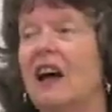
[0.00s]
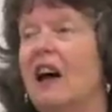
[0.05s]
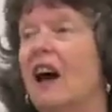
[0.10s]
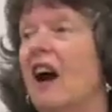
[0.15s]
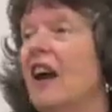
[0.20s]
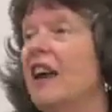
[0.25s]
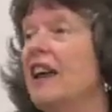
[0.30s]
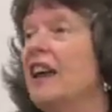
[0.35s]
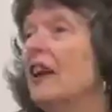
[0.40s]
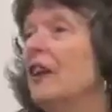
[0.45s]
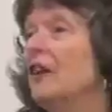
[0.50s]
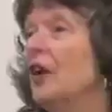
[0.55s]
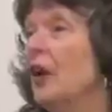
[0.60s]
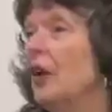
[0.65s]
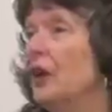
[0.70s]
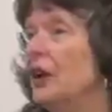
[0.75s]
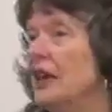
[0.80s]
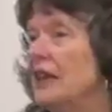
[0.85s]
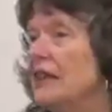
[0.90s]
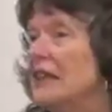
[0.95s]
I can
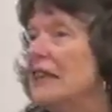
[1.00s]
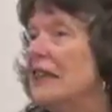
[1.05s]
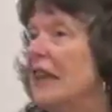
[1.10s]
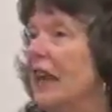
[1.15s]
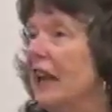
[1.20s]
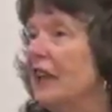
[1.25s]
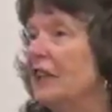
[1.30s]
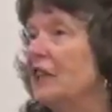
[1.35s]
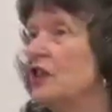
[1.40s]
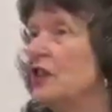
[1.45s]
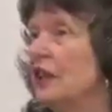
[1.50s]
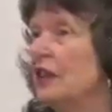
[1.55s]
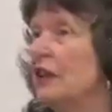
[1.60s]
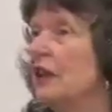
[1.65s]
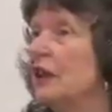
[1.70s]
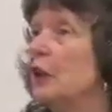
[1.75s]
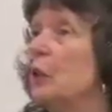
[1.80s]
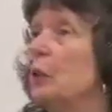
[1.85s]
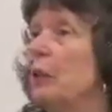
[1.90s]
only sketch a little